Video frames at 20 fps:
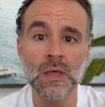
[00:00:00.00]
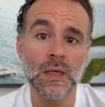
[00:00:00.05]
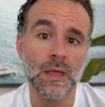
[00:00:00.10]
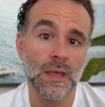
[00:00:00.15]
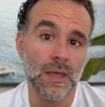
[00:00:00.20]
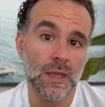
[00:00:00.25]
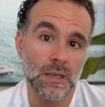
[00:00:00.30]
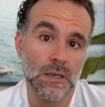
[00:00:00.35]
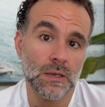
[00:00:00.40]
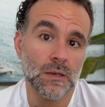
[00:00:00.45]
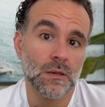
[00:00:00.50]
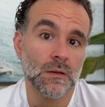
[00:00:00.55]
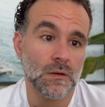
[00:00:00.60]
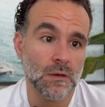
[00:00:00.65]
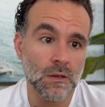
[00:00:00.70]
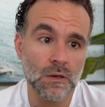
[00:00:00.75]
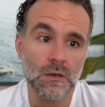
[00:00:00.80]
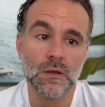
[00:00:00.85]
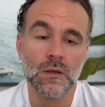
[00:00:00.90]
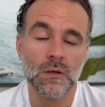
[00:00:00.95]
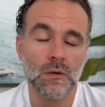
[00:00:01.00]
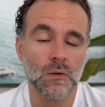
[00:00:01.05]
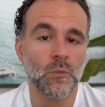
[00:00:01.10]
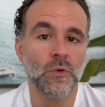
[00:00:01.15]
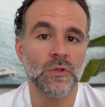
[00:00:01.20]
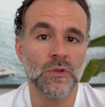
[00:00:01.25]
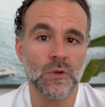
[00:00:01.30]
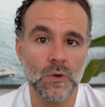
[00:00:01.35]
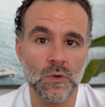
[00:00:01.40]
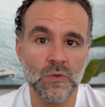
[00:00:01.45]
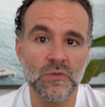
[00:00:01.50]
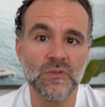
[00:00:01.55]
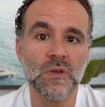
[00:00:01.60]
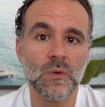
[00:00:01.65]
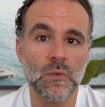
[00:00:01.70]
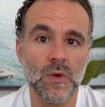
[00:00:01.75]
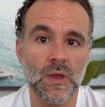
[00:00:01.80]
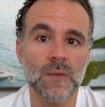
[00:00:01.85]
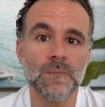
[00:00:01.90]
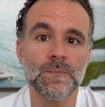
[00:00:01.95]
And look, when you're losing
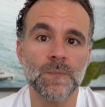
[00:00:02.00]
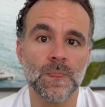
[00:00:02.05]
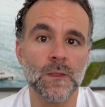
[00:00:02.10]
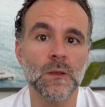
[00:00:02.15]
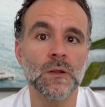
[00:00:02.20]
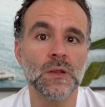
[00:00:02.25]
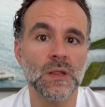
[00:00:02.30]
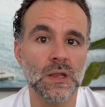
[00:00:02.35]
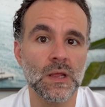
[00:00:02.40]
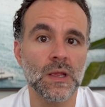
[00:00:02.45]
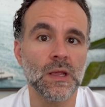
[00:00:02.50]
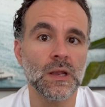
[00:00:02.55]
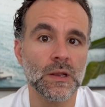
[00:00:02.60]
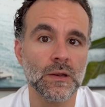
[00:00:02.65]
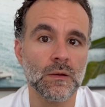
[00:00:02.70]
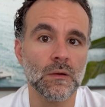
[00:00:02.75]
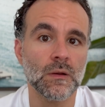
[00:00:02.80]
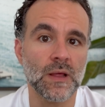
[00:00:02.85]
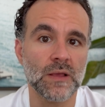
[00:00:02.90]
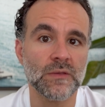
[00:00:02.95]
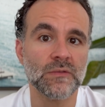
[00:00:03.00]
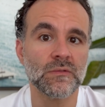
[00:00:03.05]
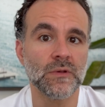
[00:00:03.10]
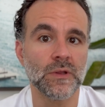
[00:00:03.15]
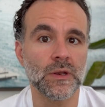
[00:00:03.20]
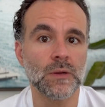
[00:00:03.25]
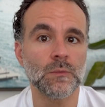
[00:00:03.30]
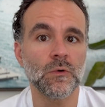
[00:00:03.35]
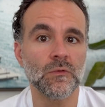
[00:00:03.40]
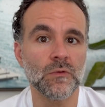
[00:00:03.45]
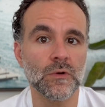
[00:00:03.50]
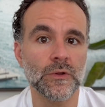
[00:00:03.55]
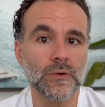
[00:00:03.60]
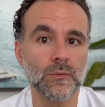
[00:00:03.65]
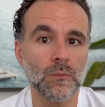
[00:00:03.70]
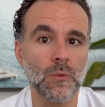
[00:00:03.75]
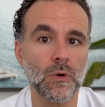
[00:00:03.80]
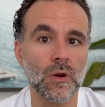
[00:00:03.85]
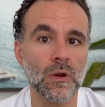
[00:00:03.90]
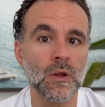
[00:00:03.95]
weight, you need to eat a little less, you need to move a little
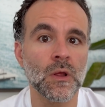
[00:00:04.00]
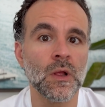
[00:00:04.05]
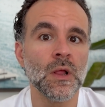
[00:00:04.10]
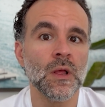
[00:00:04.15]
more.